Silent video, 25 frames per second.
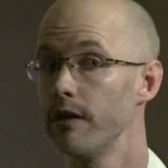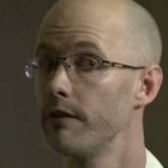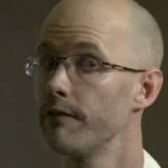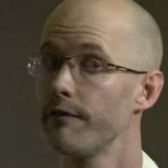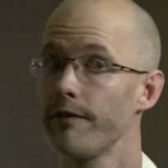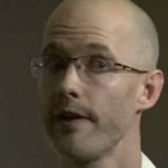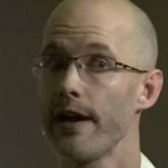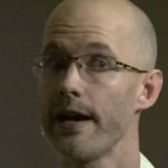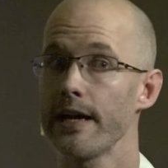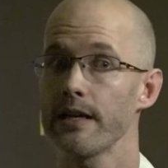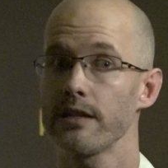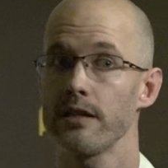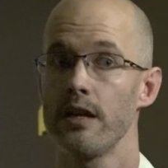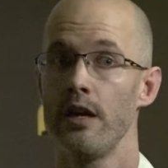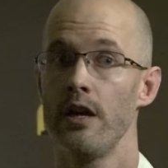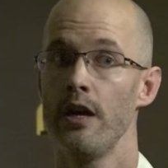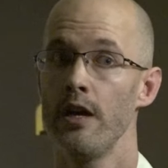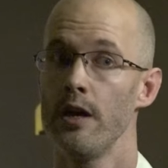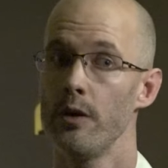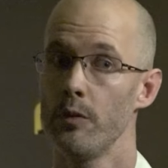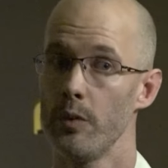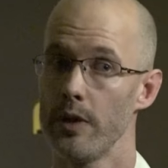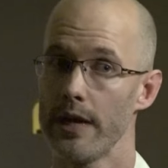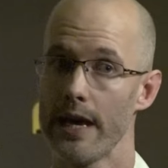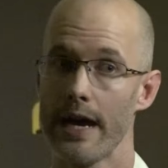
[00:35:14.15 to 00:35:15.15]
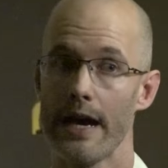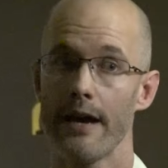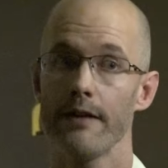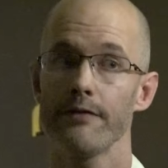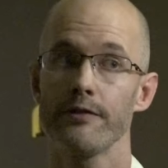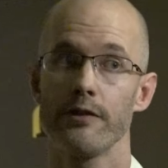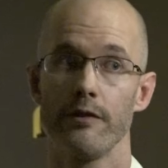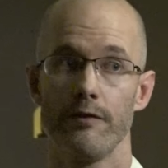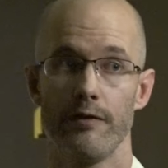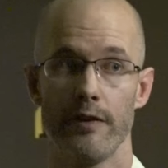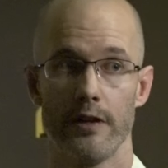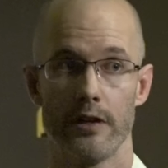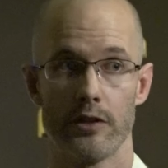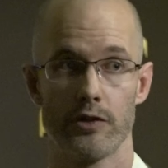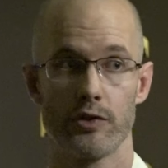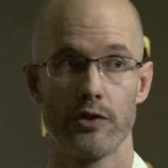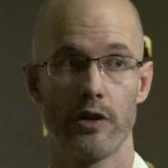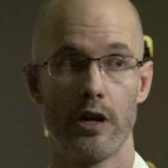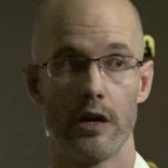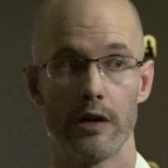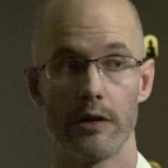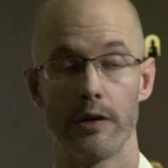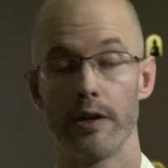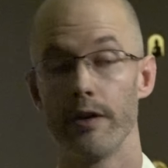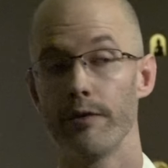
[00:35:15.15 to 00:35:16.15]
In fact, we have to feel
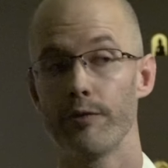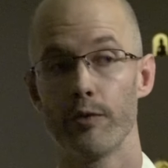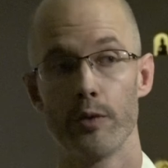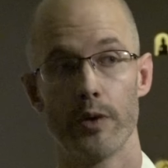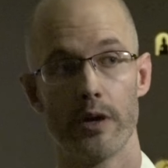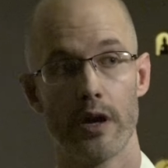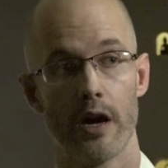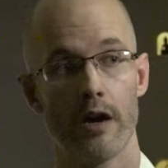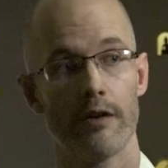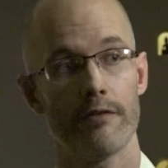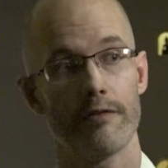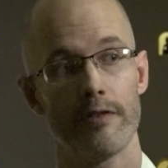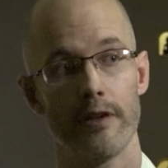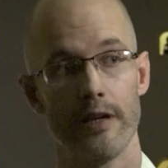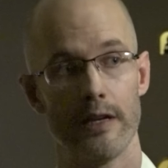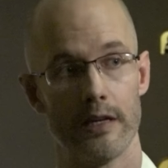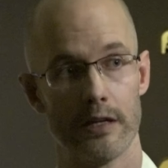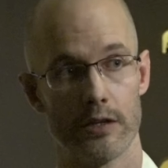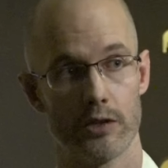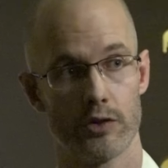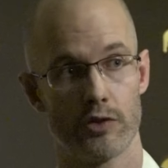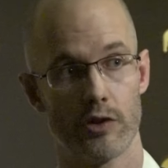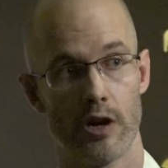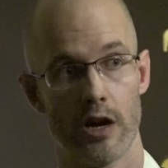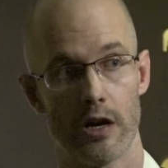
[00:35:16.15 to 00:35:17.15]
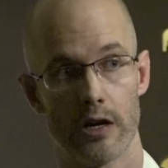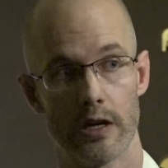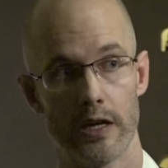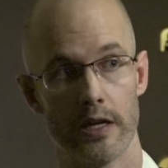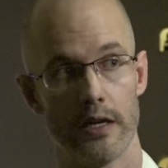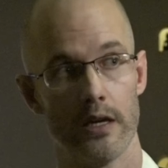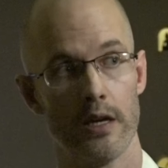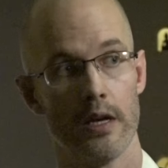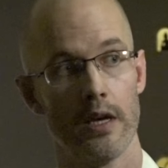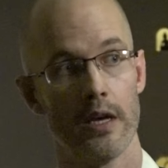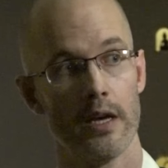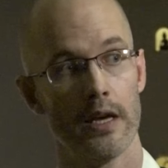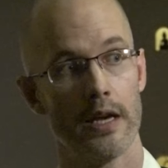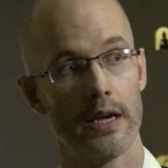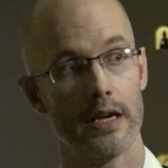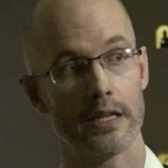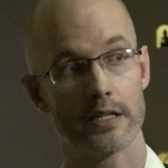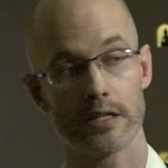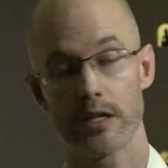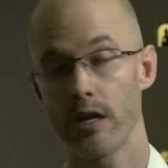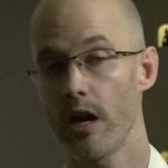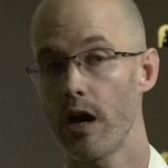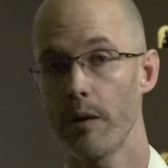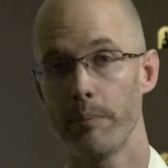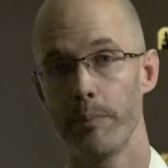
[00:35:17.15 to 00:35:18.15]
strongly. If we're not feeling strongly,
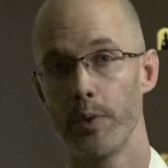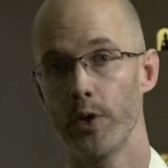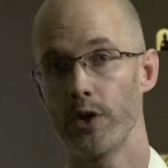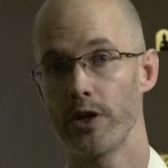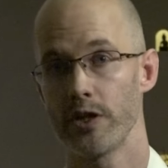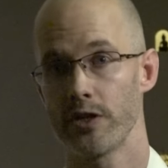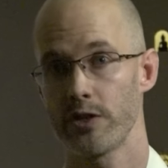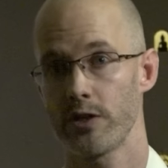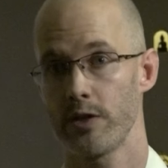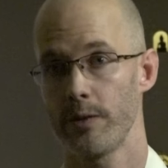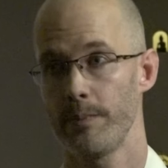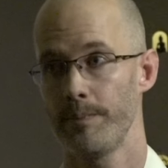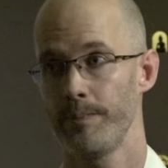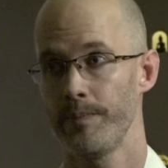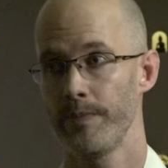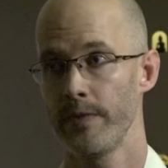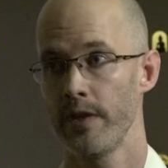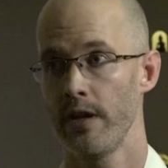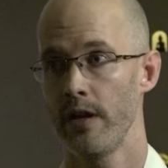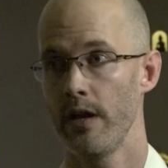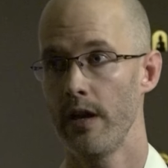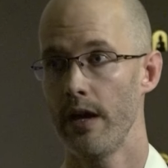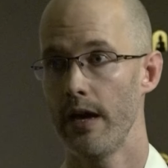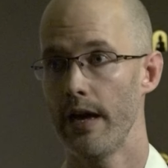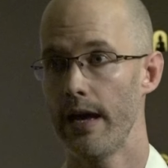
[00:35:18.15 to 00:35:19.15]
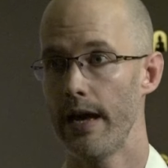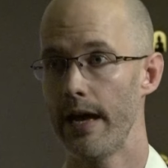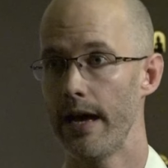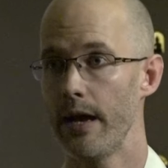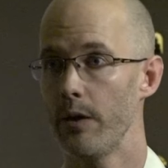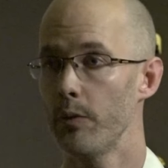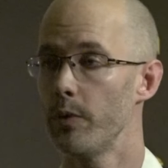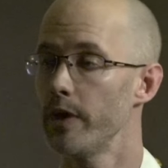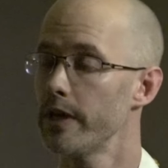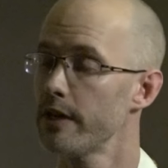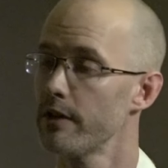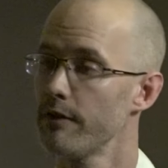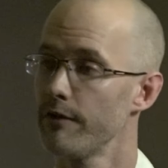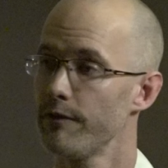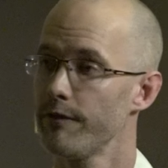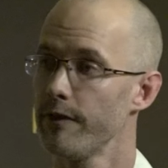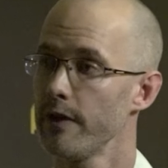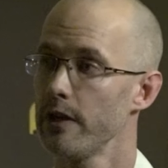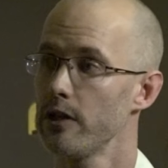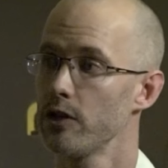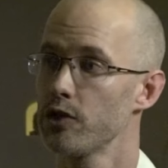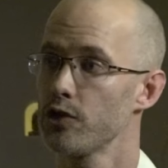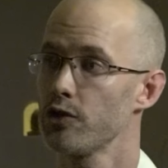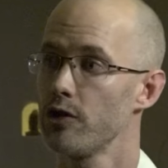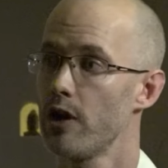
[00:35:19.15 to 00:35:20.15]
it's not Buddhist. Uh, we can
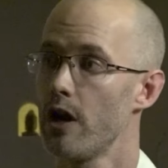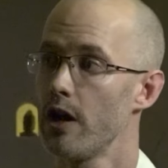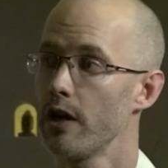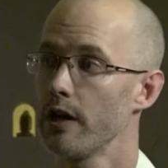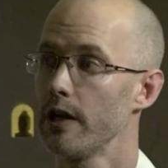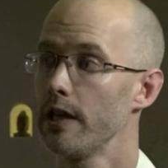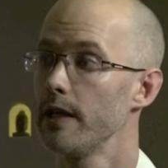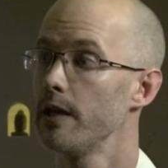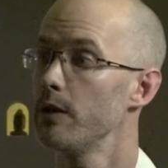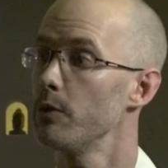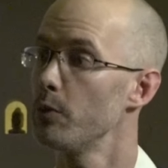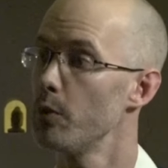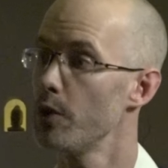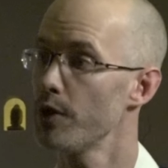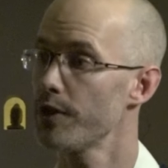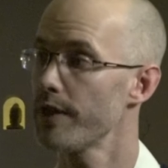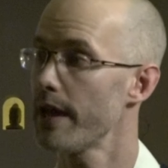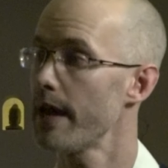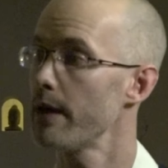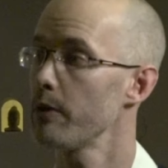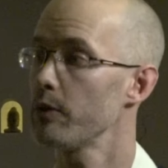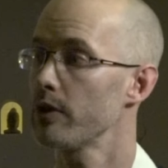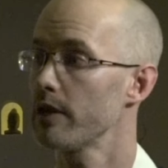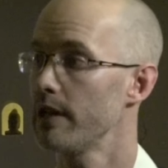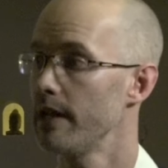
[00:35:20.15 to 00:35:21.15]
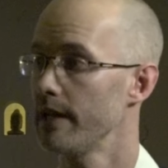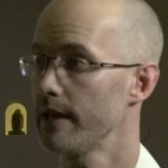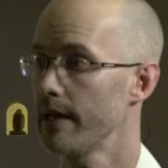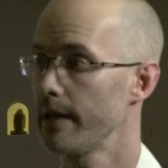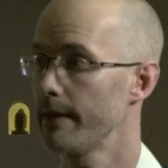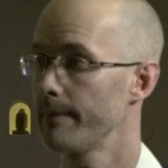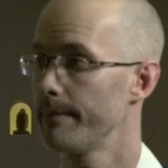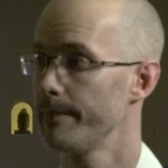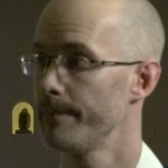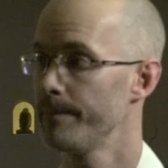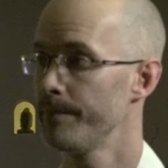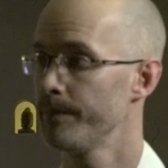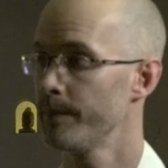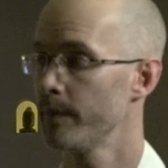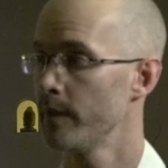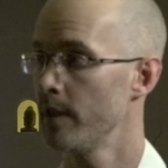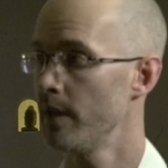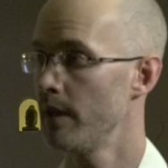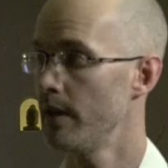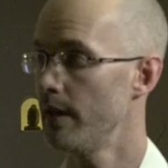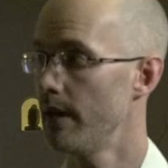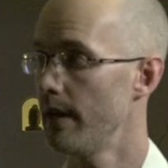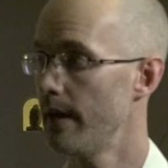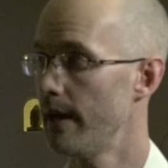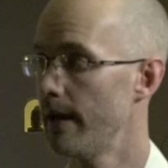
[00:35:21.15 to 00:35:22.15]
feel strongly without clinging.
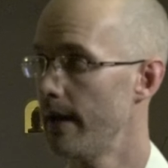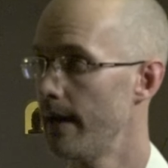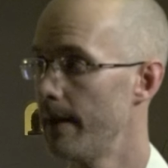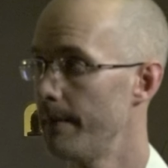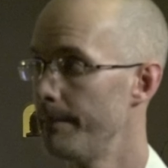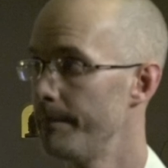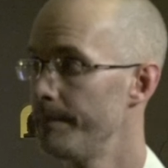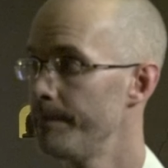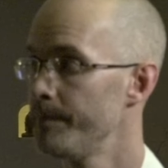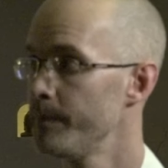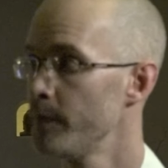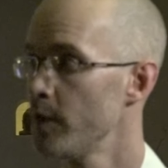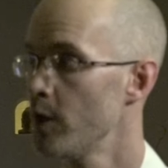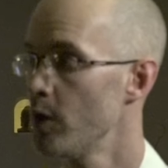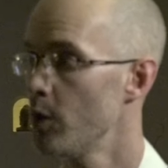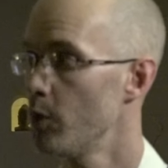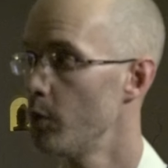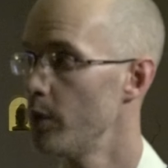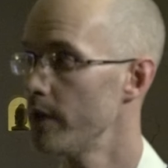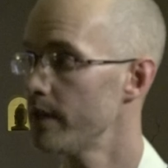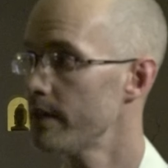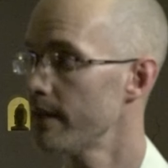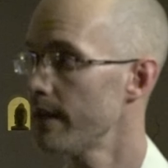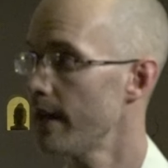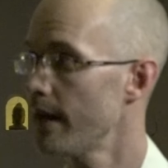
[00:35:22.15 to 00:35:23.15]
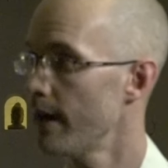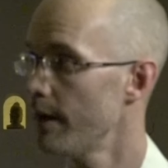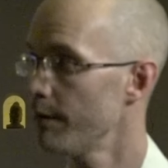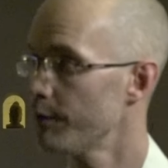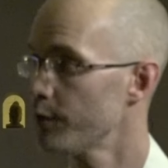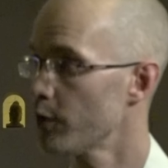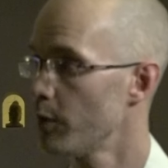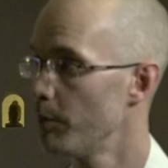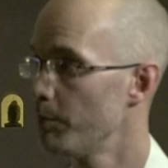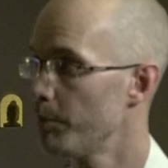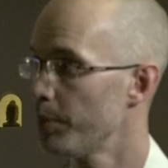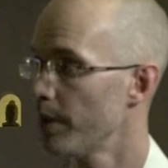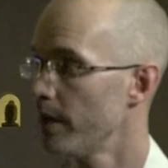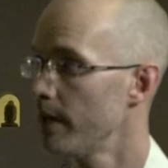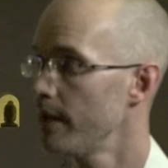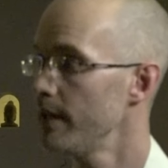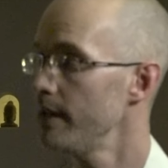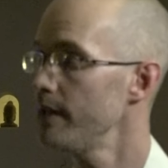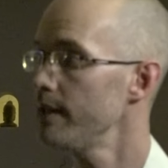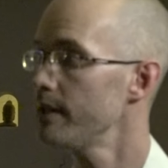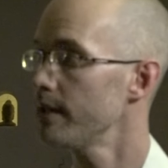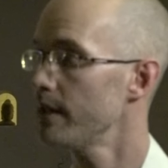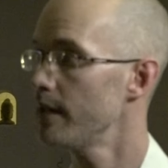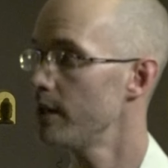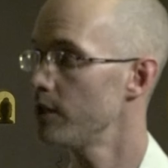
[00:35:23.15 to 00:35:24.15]
Um, we can have
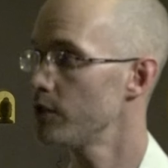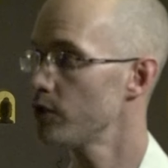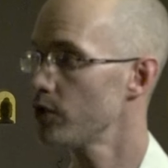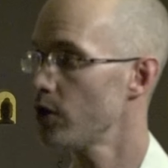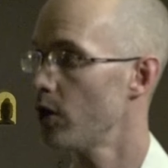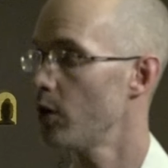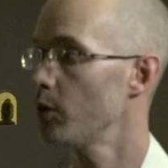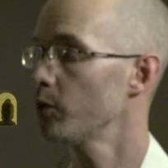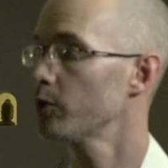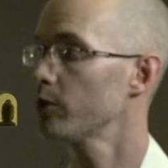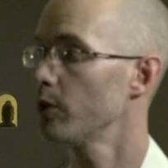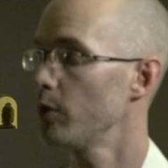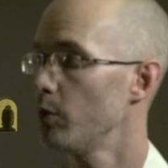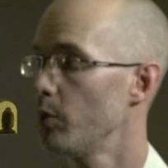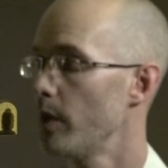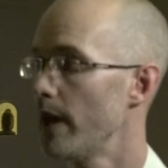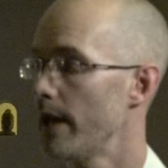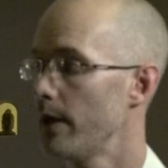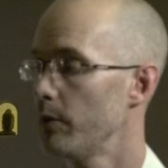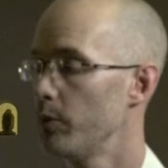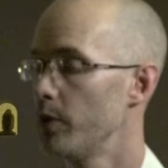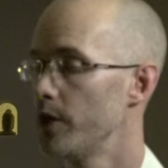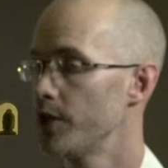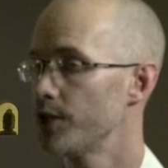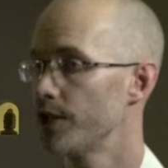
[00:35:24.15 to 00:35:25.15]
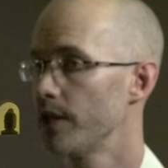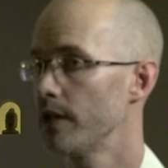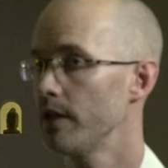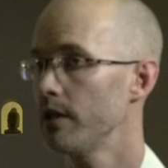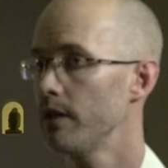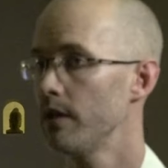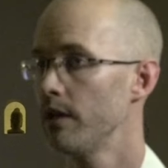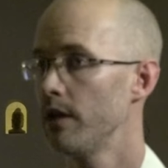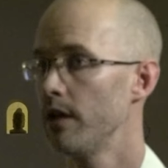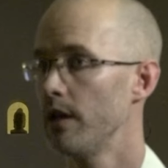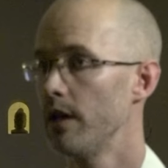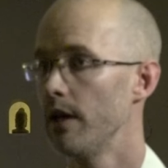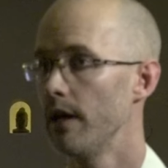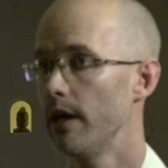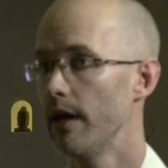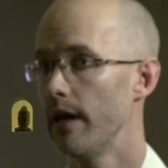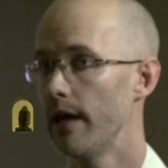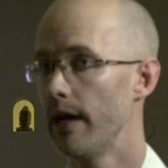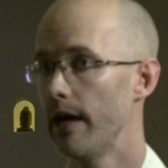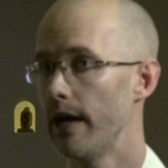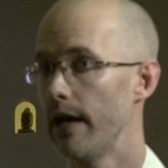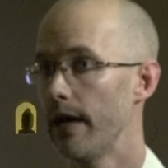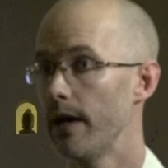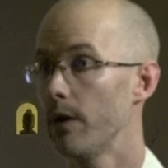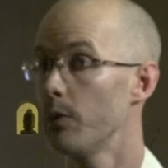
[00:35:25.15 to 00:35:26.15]
complete and total well wishing
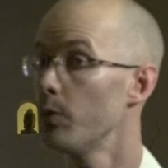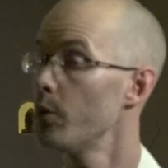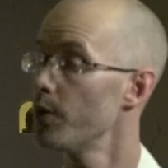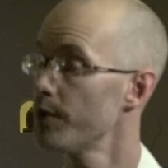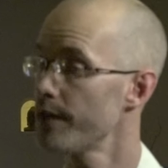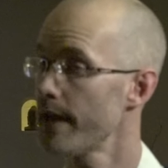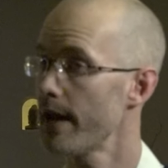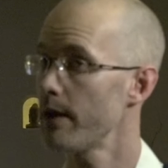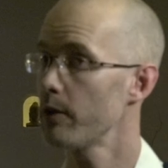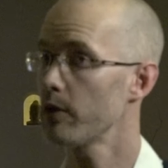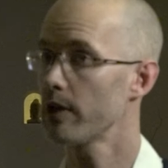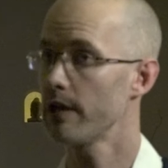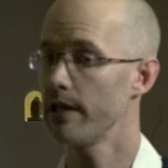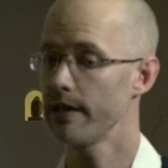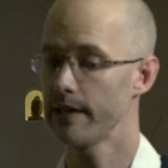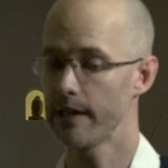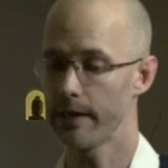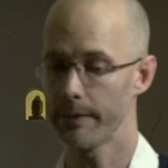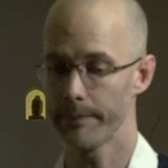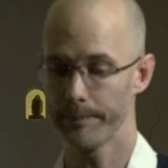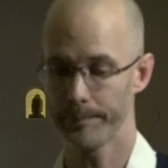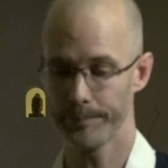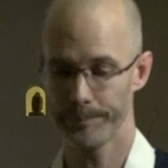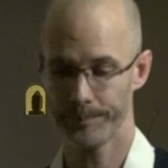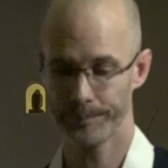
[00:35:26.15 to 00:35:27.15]
uh, without clinging.